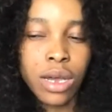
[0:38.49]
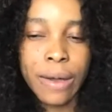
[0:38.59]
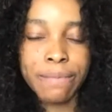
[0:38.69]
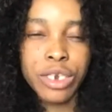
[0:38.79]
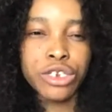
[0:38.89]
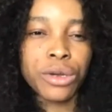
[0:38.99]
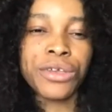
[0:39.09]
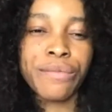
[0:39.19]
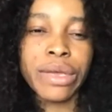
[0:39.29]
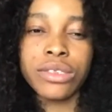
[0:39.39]
the
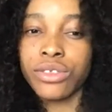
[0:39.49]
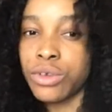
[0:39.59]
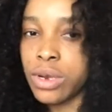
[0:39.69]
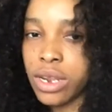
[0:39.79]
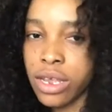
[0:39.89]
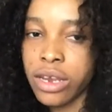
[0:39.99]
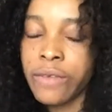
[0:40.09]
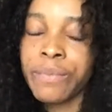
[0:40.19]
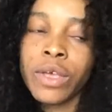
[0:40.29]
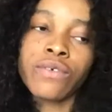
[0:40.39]
documents you need